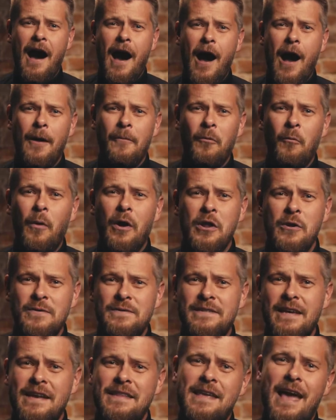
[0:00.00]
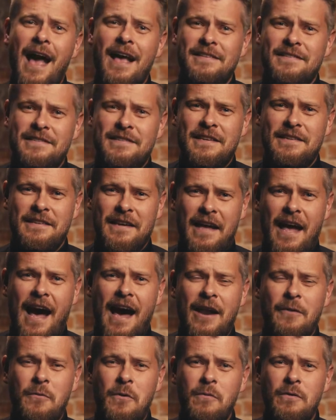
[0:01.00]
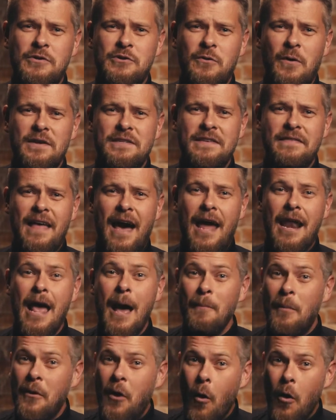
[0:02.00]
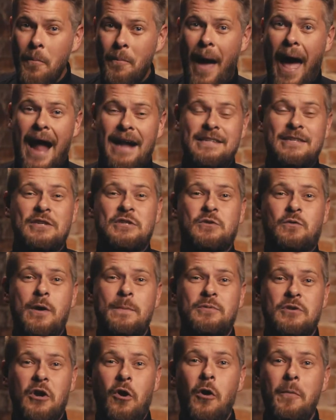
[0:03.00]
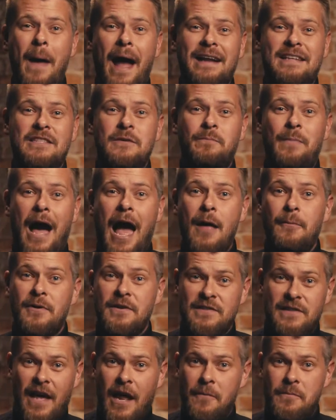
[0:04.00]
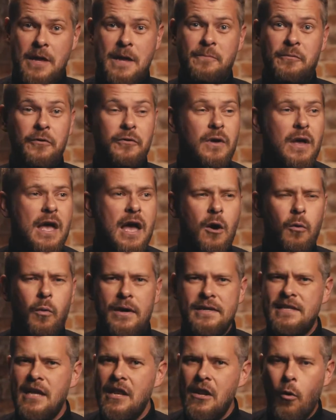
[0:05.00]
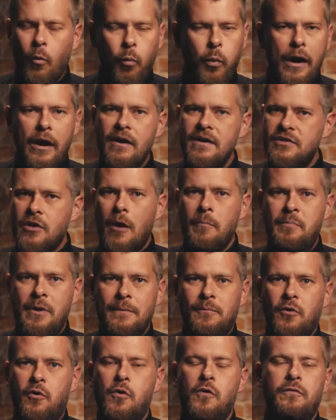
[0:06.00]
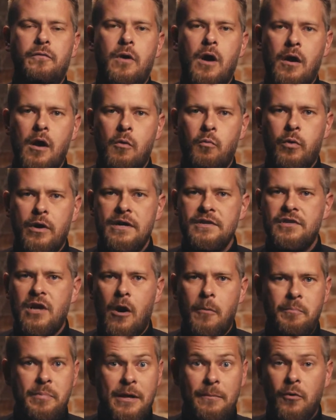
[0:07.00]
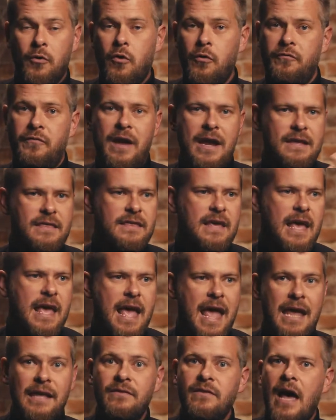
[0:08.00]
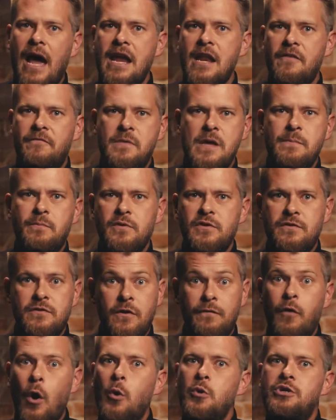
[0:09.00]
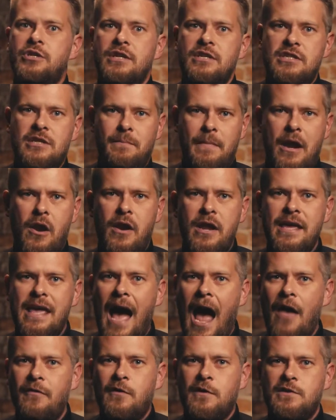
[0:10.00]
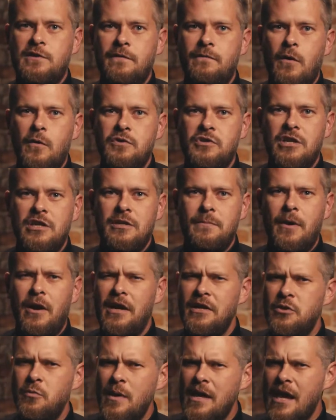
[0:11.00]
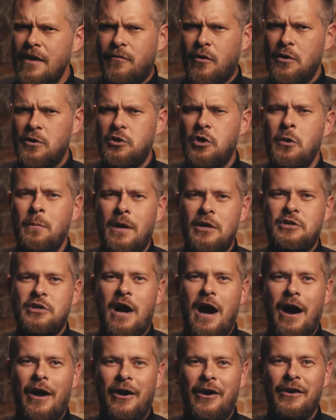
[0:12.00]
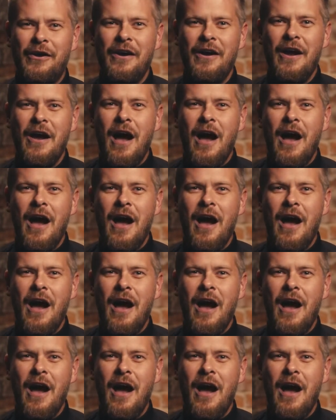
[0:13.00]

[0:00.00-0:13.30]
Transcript: the one who said yes to God, and we rejoice in that. But going back to scripture, going back to the Bible, because a lot of people want to say, where is our biblical faith in light of people's devotion to Mary, Catholics' devotion to Mary, and do we give her too much honor